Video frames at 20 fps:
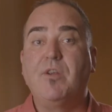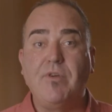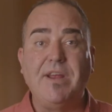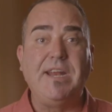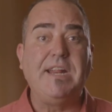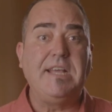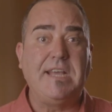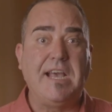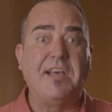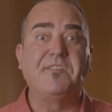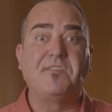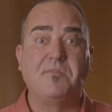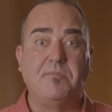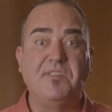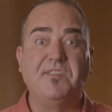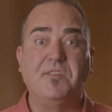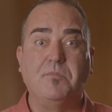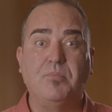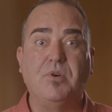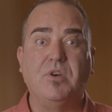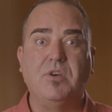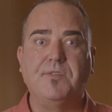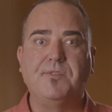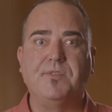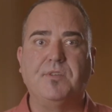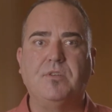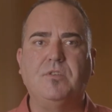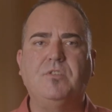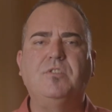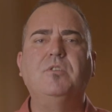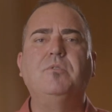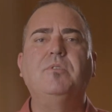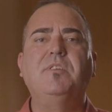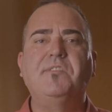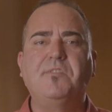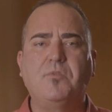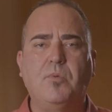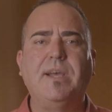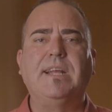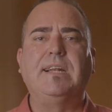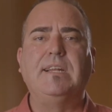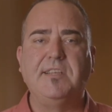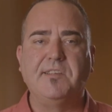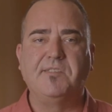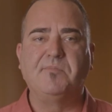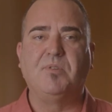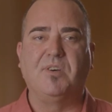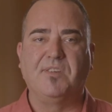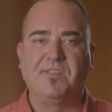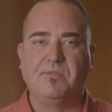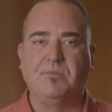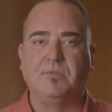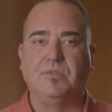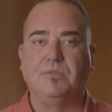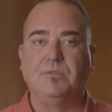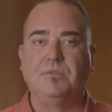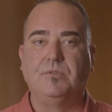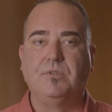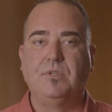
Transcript: greeting customers in person, do it as quickly as possible.